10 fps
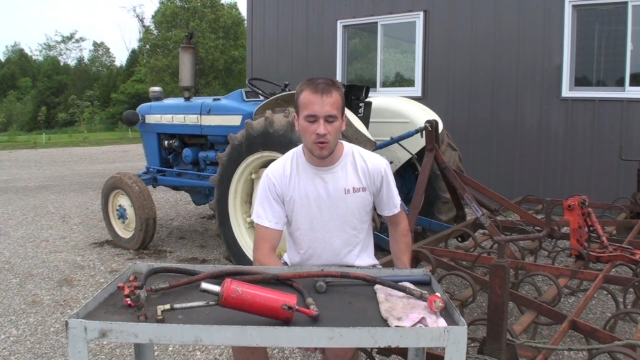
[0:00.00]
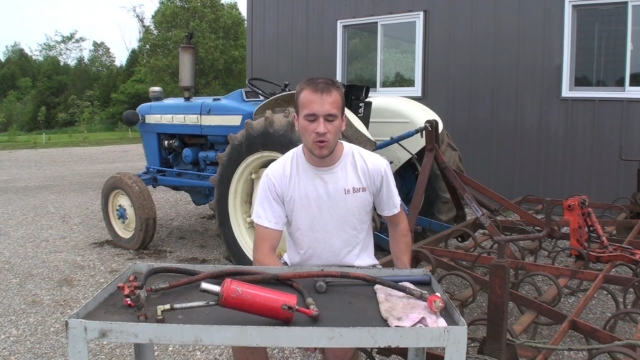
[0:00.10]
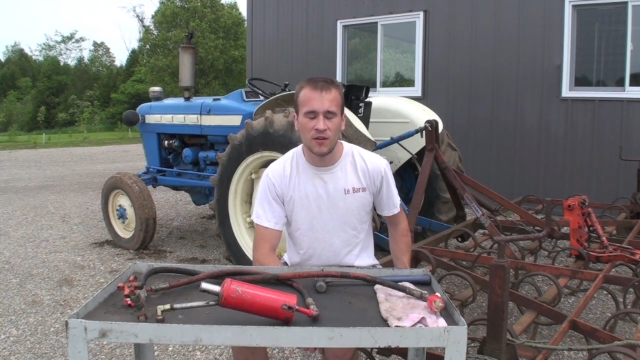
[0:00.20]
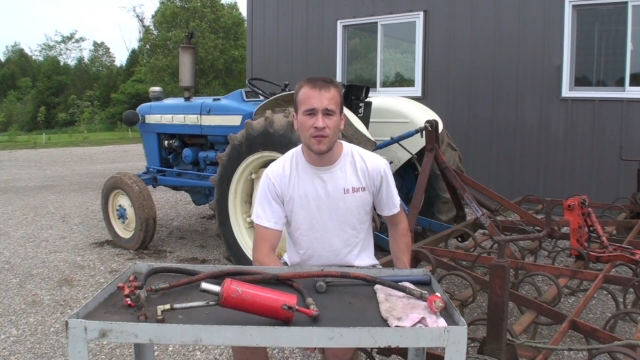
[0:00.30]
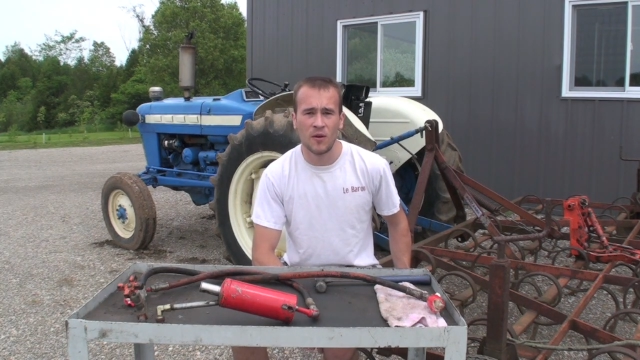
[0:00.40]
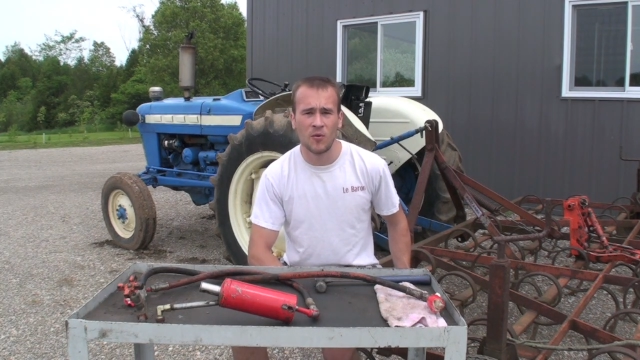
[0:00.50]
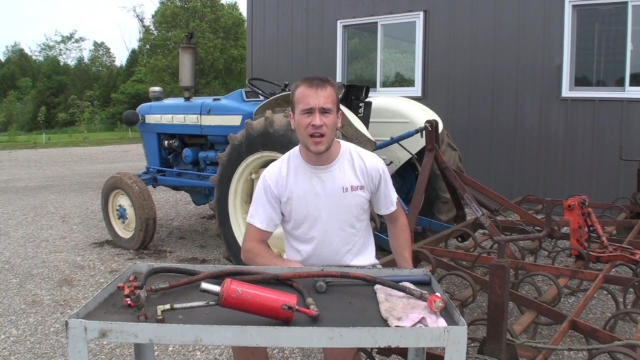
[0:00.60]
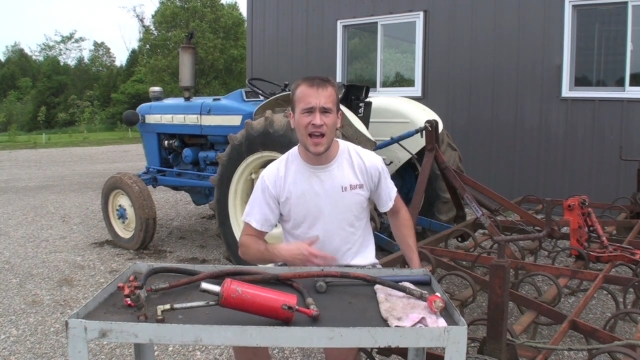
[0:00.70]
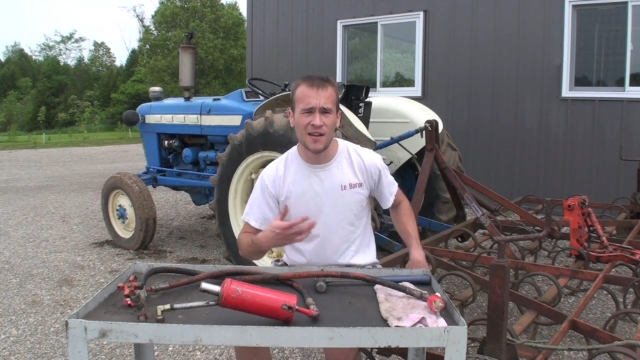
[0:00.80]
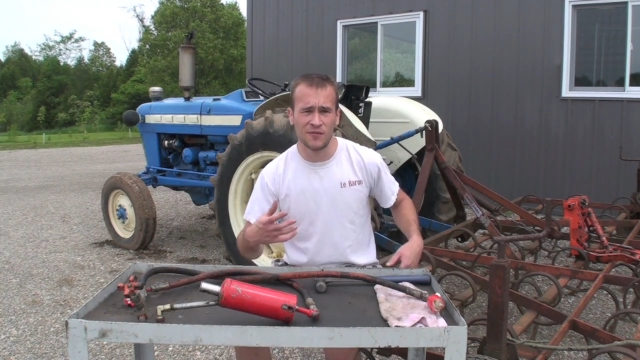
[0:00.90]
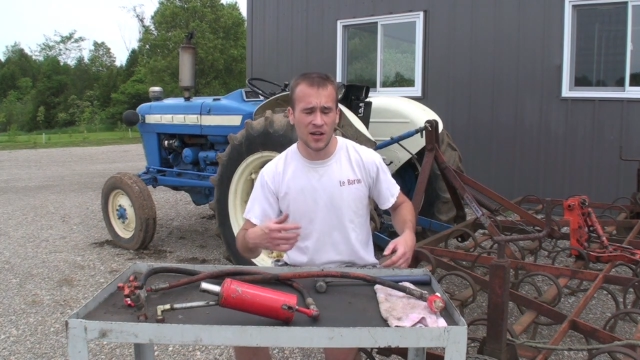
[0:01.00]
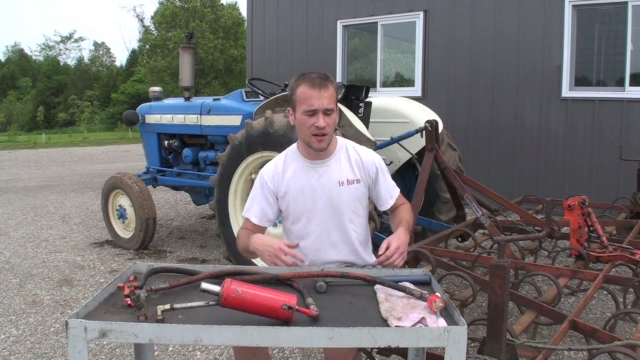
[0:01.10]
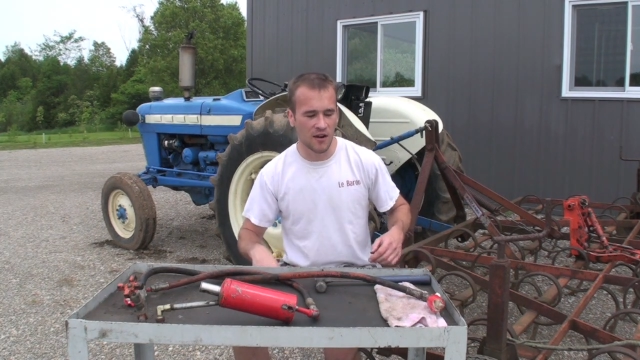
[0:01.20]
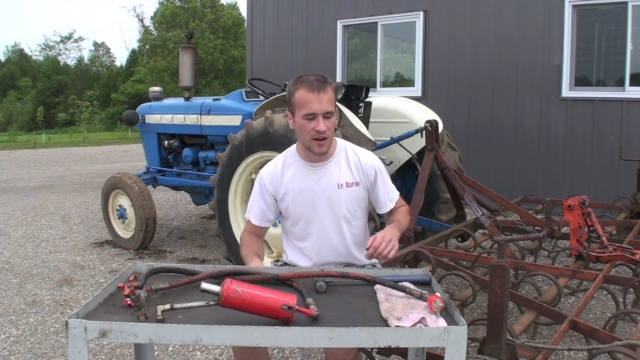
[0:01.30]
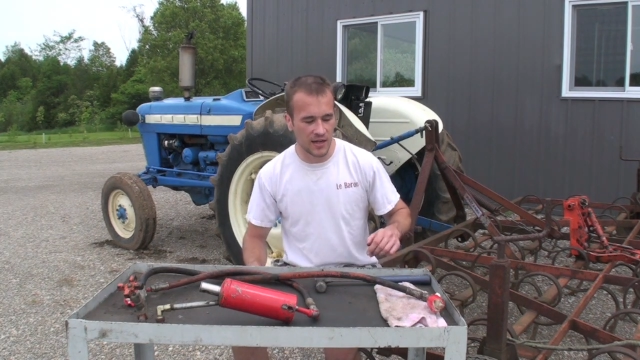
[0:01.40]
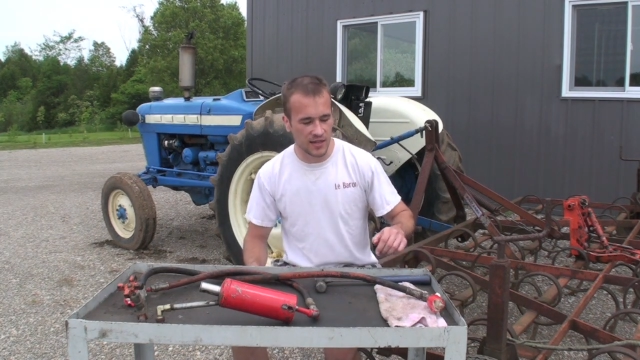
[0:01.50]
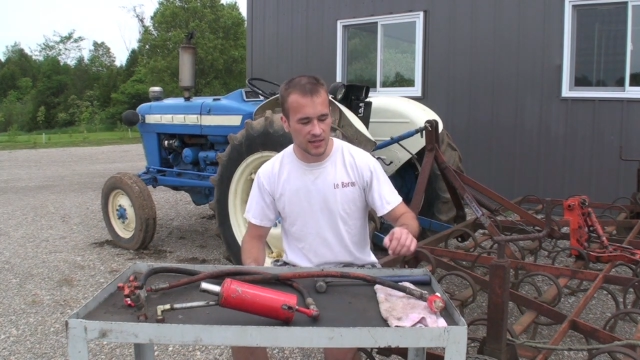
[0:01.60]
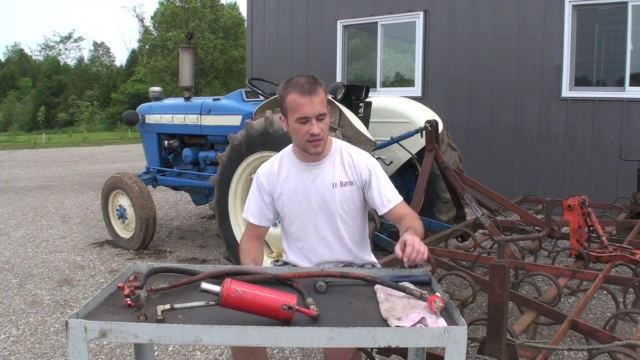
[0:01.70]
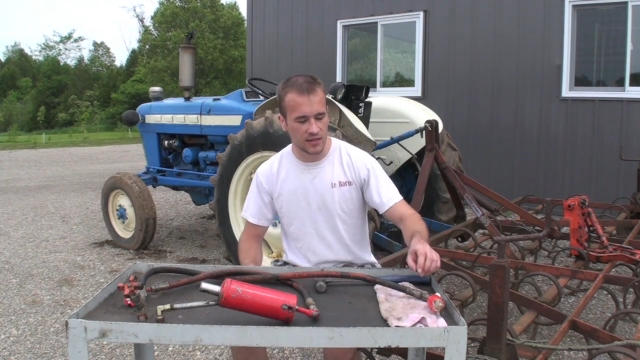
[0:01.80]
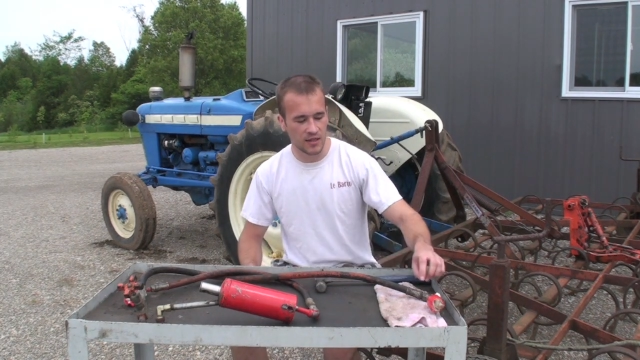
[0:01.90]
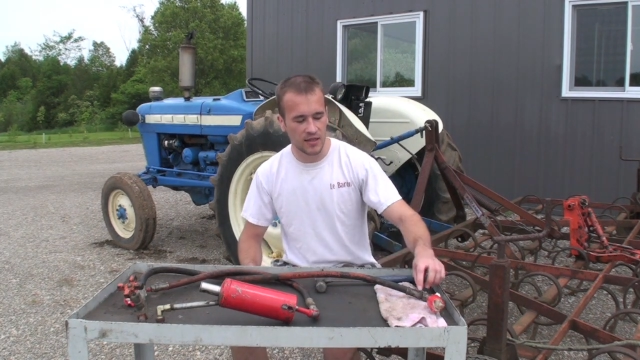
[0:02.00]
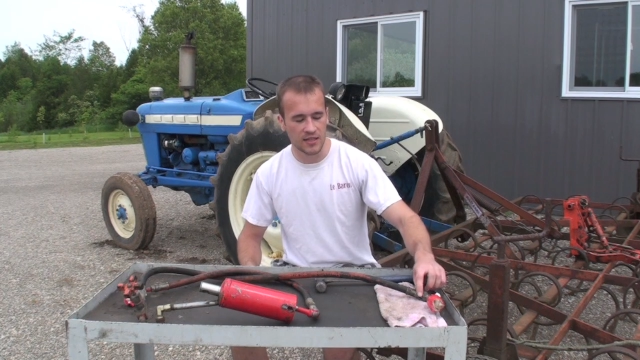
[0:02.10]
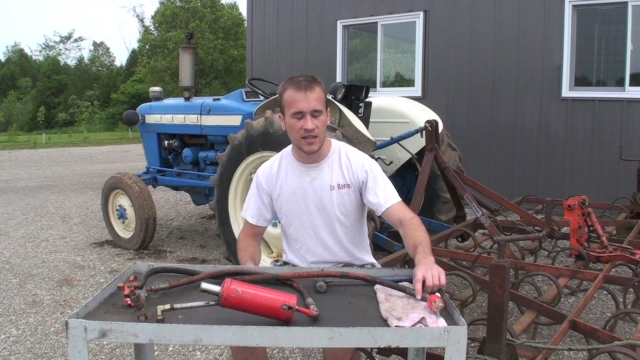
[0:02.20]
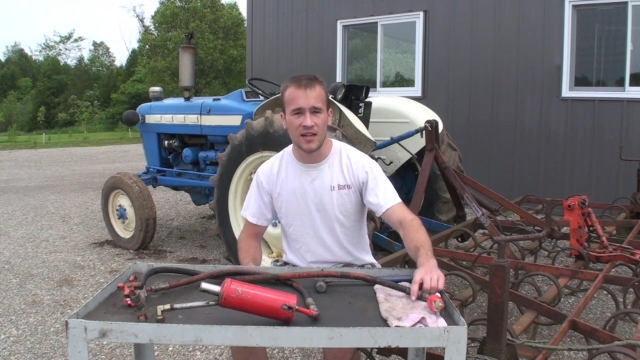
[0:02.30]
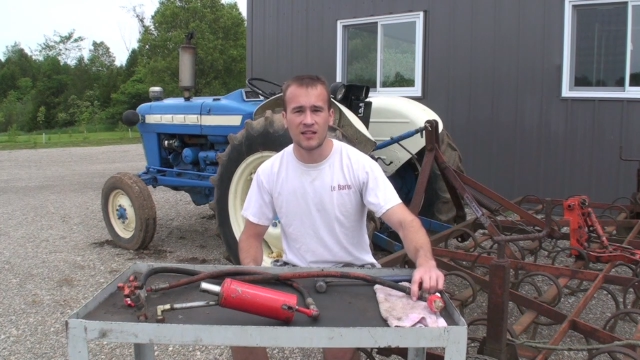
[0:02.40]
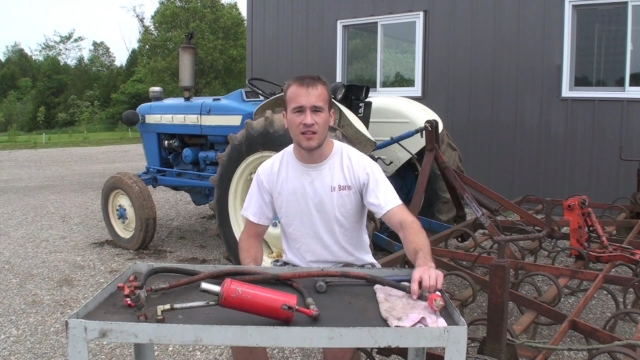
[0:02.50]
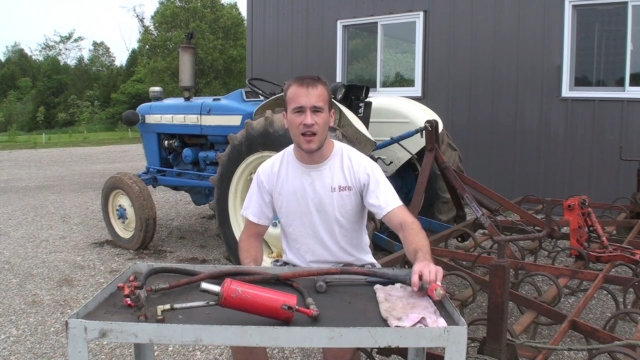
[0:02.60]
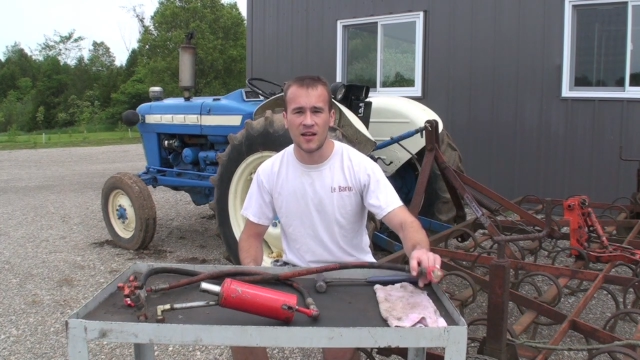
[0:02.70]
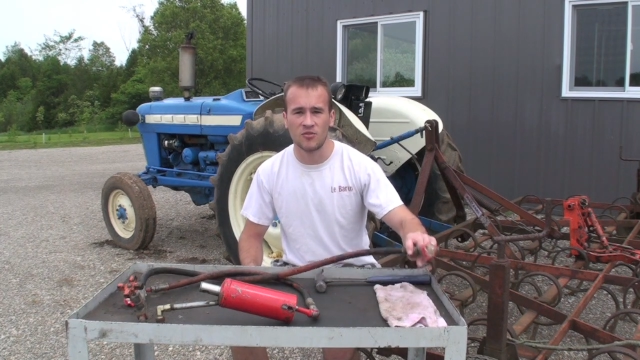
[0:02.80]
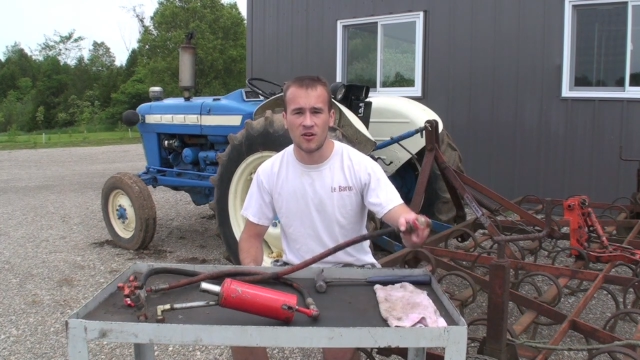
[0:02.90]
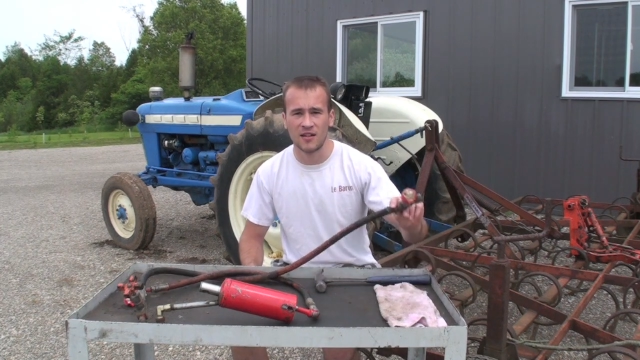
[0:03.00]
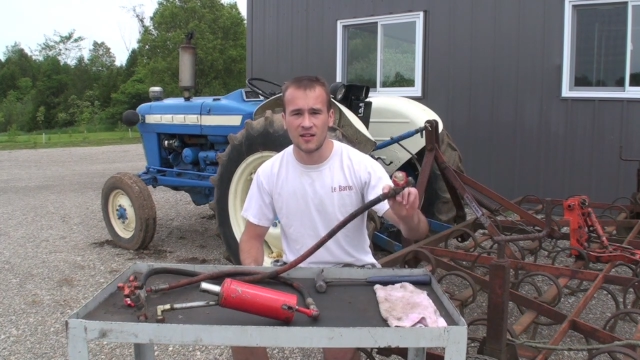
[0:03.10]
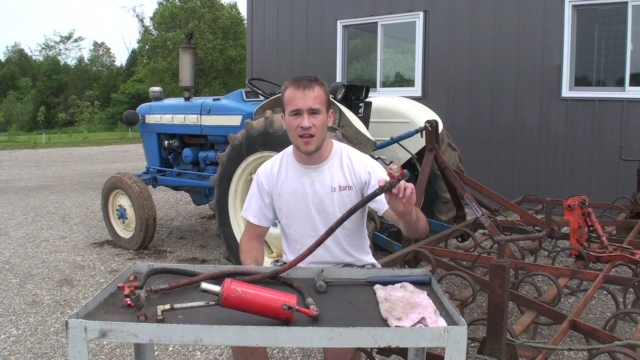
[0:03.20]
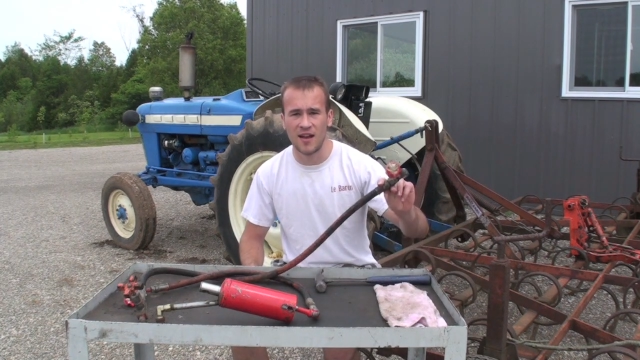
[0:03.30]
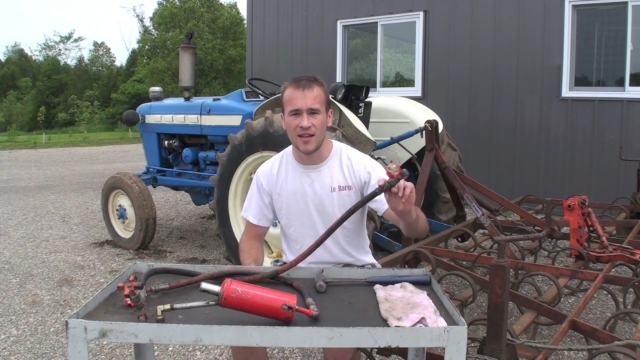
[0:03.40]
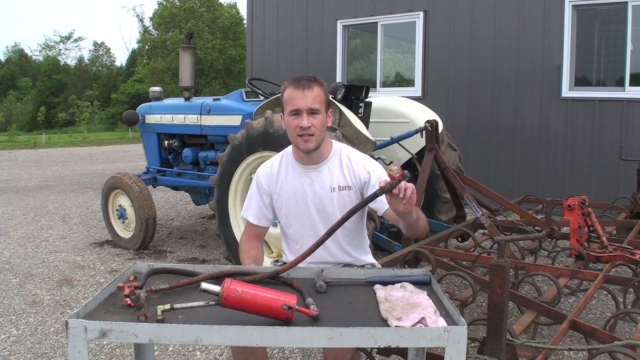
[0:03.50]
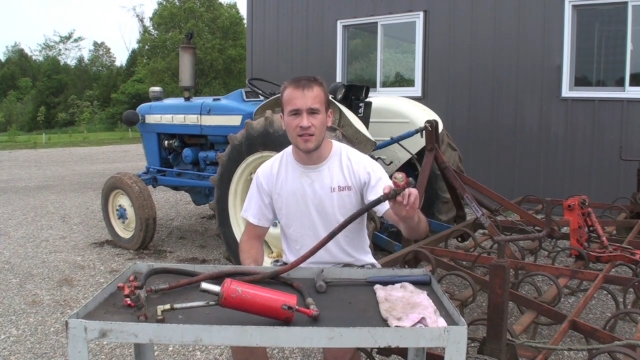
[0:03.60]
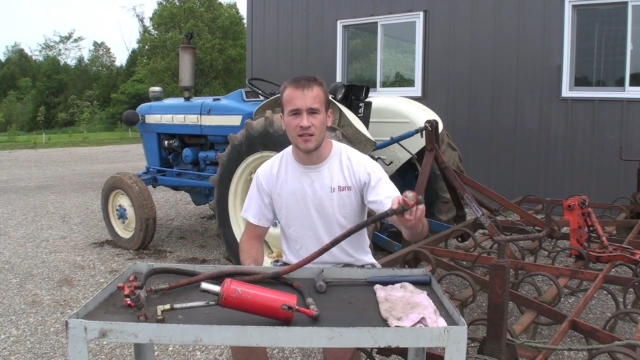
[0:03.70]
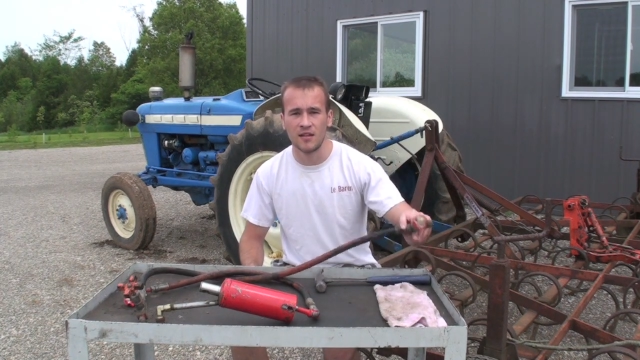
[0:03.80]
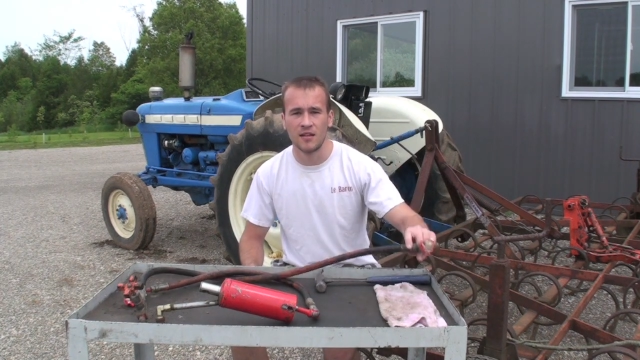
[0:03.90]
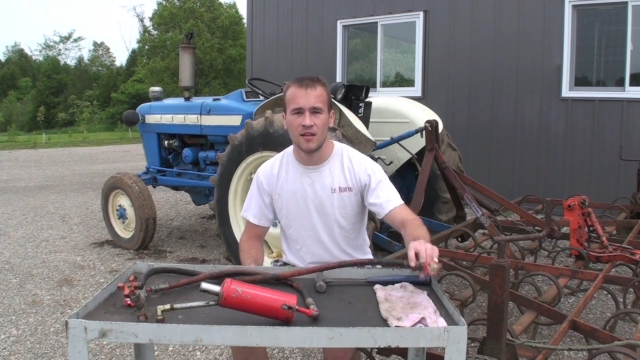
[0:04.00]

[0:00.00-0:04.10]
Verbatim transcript: What, what I have done already is disconnected the hydraulic lines